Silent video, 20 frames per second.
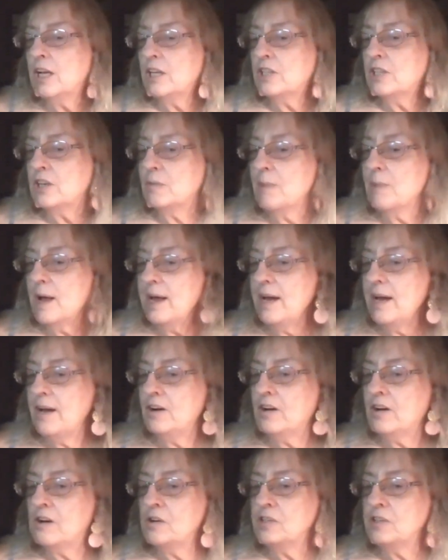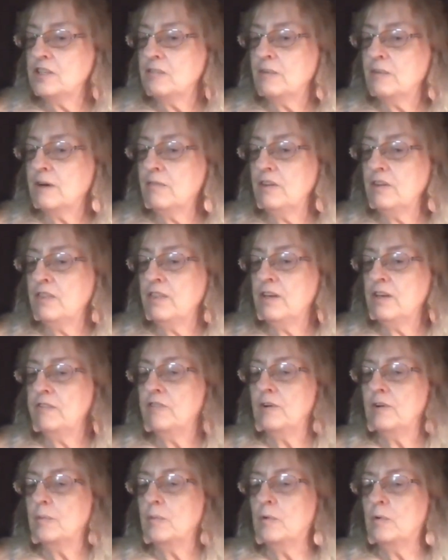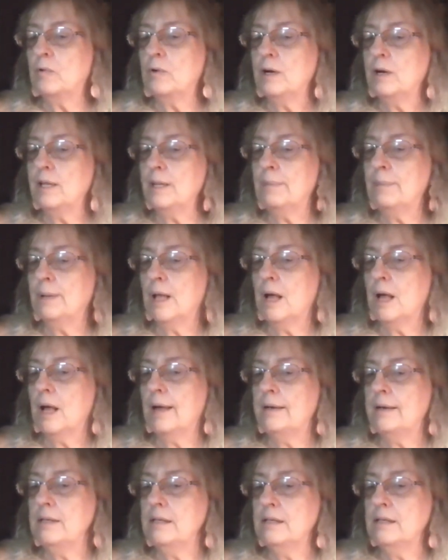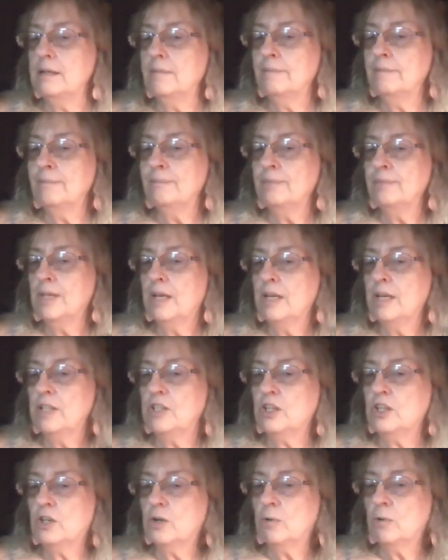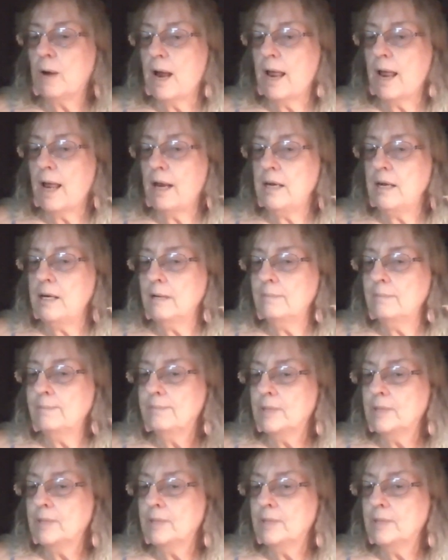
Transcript: So my hair goes from everything from really blonde to gray